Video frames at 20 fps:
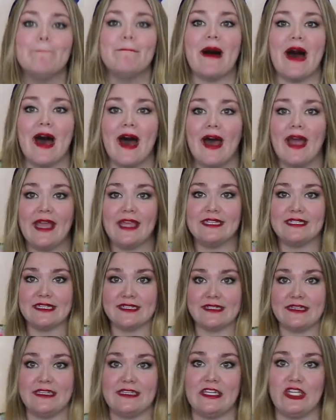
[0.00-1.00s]
buy
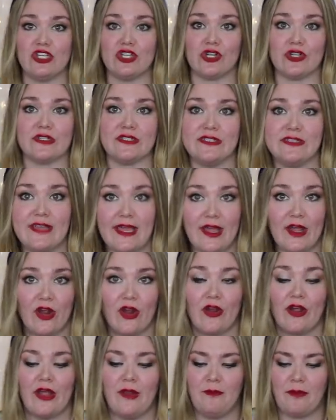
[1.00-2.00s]
Disney t-shirts
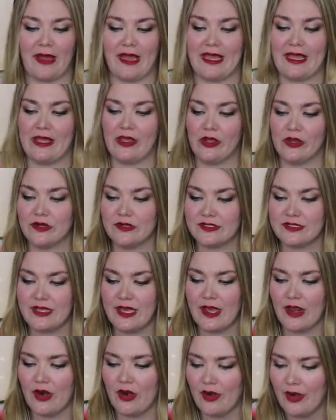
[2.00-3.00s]
there and buy ears
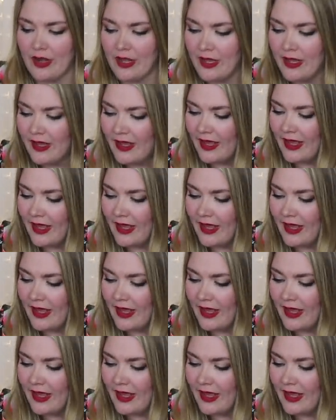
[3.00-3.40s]
there